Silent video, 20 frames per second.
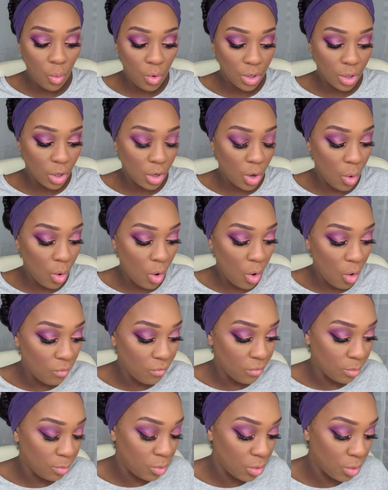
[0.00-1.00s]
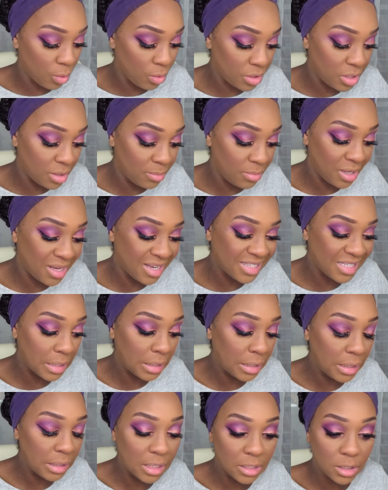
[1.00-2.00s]
want to go overboard with it because I
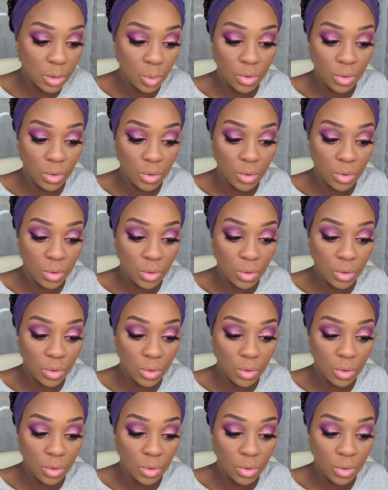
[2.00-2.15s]
think that's